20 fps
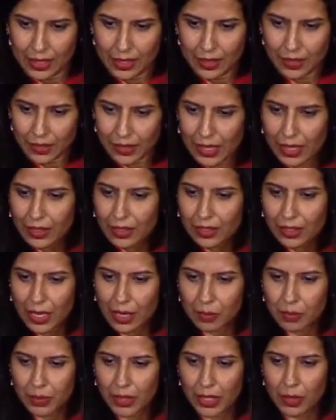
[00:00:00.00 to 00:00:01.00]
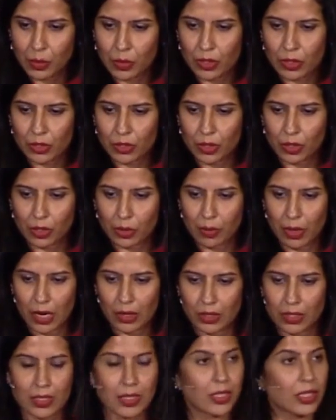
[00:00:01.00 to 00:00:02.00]
The other company I want to talk about
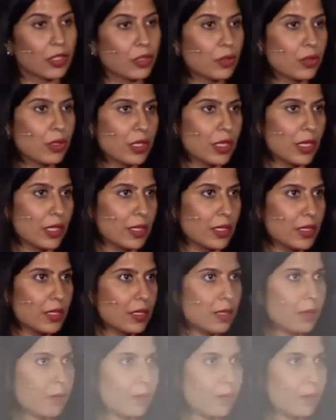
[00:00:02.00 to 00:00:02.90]
is C2Sense.